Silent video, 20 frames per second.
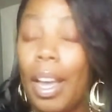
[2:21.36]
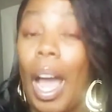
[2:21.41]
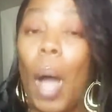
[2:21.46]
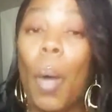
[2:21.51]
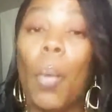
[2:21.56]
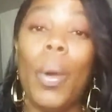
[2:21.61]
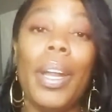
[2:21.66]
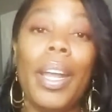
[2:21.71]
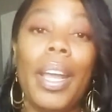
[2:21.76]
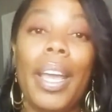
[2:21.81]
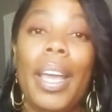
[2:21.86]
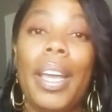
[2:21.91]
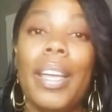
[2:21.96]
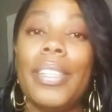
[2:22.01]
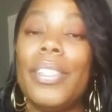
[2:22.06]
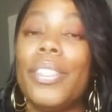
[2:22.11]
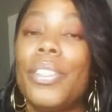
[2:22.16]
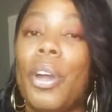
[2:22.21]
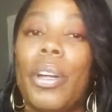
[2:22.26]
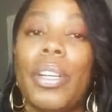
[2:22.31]
I went
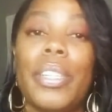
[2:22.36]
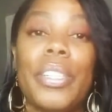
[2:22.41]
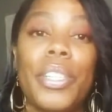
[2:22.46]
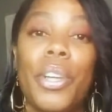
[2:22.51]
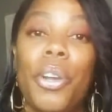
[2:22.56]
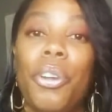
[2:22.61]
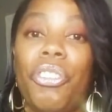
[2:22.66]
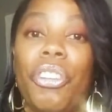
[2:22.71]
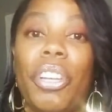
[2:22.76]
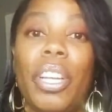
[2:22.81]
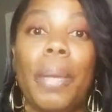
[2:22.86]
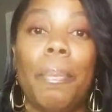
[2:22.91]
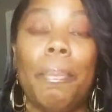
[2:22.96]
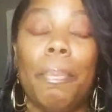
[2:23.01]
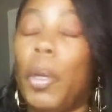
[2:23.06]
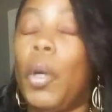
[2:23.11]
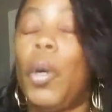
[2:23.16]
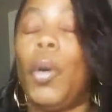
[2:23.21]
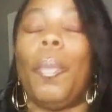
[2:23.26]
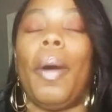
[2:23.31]
ahead, started searching, and
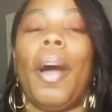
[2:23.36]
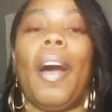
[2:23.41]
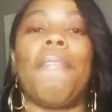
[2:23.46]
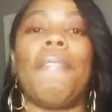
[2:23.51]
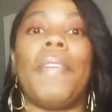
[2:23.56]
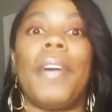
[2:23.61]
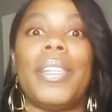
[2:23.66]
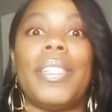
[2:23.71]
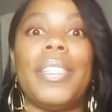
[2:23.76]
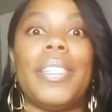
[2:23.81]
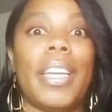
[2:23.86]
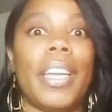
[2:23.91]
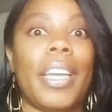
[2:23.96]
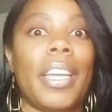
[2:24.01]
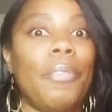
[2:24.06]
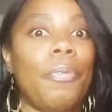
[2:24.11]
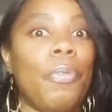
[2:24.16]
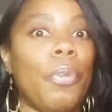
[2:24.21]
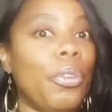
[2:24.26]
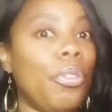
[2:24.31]
boom, I found a
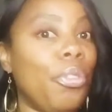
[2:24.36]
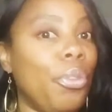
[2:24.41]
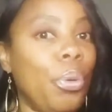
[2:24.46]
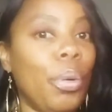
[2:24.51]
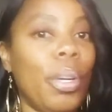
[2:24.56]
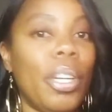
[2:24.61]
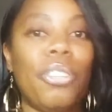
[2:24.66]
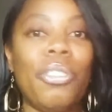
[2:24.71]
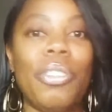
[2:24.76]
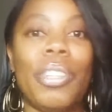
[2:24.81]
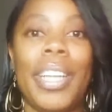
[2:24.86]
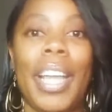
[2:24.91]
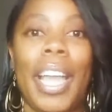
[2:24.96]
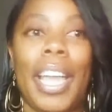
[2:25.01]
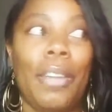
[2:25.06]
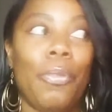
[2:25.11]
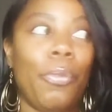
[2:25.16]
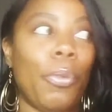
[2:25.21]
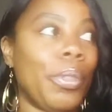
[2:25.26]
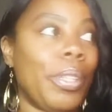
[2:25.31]
ticket for
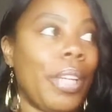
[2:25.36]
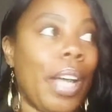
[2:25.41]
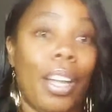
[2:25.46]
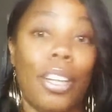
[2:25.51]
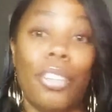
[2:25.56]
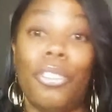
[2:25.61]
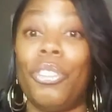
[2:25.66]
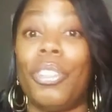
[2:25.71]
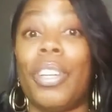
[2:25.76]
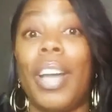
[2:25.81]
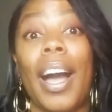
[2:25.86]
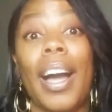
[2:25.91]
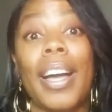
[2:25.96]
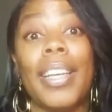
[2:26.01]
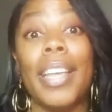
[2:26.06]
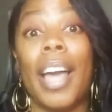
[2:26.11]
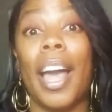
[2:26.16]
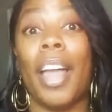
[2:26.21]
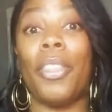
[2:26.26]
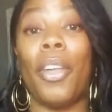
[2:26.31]
$284. You guys,
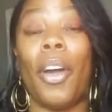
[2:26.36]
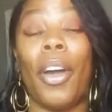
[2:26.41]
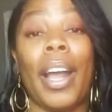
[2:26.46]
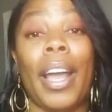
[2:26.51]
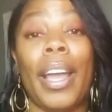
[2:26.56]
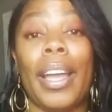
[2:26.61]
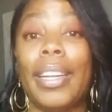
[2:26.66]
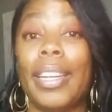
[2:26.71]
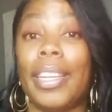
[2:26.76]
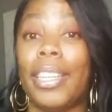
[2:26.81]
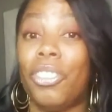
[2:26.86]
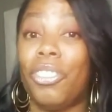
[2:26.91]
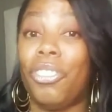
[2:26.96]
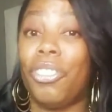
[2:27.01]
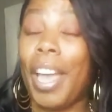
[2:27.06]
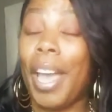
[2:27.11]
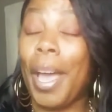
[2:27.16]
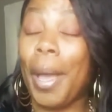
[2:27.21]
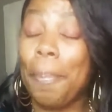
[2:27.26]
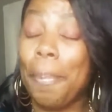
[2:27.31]
I thought I had hit
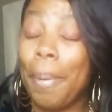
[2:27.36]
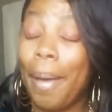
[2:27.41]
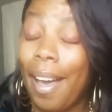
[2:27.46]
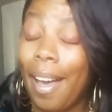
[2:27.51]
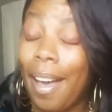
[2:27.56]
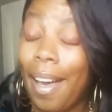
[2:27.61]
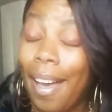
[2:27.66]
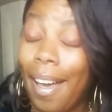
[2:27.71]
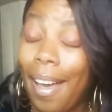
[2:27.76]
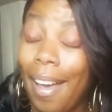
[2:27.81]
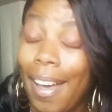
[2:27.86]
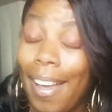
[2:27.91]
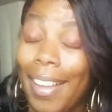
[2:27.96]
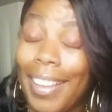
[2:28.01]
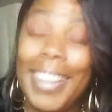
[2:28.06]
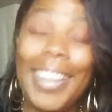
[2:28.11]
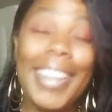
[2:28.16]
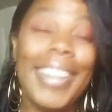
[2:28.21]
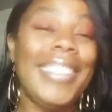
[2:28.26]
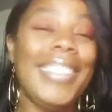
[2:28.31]

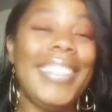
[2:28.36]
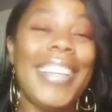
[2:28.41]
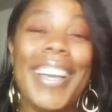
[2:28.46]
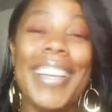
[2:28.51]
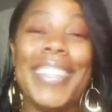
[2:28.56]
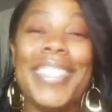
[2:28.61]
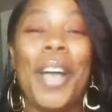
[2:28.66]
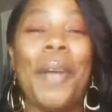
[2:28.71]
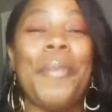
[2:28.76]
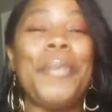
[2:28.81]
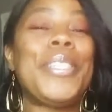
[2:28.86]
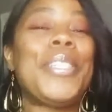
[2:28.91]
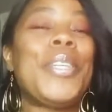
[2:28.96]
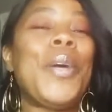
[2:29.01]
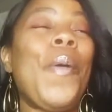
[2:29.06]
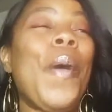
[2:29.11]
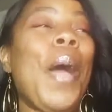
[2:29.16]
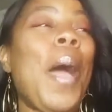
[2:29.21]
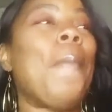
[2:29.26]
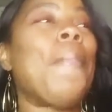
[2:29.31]
jackpot. Yes, I was
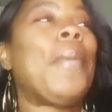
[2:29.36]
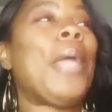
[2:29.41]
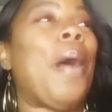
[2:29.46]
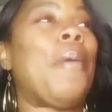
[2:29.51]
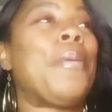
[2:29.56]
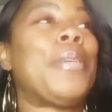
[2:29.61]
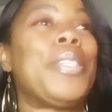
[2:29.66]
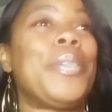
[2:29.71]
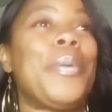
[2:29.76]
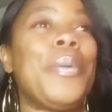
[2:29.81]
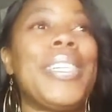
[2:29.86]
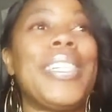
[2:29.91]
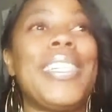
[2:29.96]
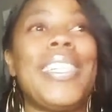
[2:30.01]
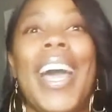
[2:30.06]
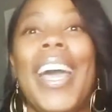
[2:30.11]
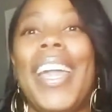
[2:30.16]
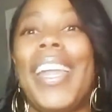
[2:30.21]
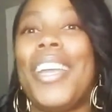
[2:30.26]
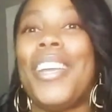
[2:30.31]
so happy. I was so
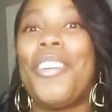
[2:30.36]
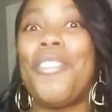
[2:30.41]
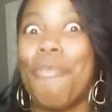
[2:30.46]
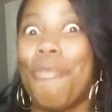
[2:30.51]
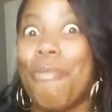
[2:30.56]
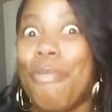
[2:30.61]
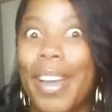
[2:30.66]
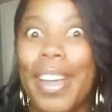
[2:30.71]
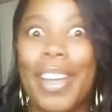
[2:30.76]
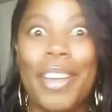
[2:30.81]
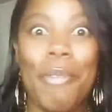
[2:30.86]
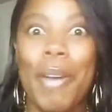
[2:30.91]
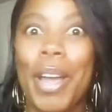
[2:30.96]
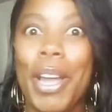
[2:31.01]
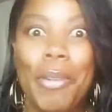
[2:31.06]
excited. Great.